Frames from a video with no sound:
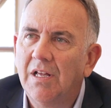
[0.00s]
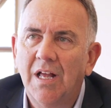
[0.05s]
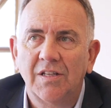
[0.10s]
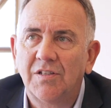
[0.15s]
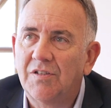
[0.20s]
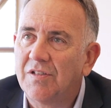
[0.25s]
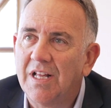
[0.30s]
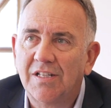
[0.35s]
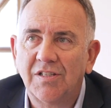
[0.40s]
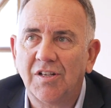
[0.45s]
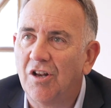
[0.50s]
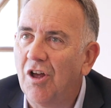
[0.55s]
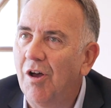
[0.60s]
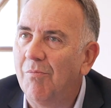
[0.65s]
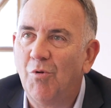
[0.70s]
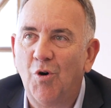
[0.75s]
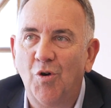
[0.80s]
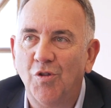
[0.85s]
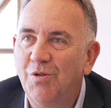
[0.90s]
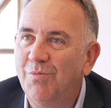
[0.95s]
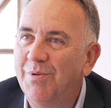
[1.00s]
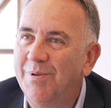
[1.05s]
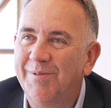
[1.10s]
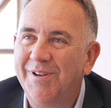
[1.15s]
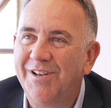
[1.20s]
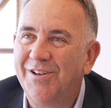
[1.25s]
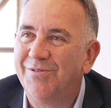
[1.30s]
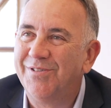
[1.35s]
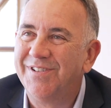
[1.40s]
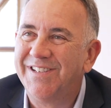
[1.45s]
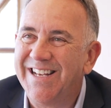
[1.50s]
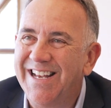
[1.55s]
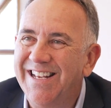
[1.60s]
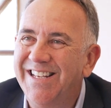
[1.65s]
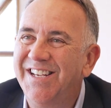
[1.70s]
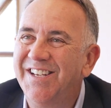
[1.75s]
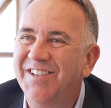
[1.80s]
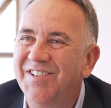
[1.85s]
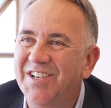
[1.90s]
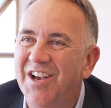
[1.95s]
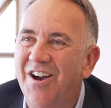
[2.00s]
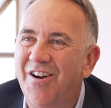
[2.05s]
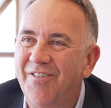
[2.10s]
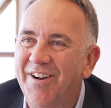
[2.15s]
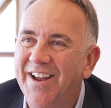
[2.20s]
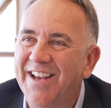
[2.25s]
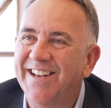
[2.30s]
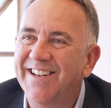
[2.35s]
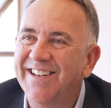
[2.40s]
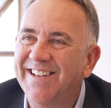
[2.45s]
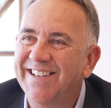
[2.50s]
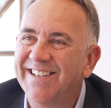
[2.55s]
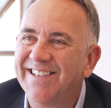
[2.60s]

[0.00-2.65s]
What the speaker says: That's a lot more than you would have been doing 10 years ago, I reckon.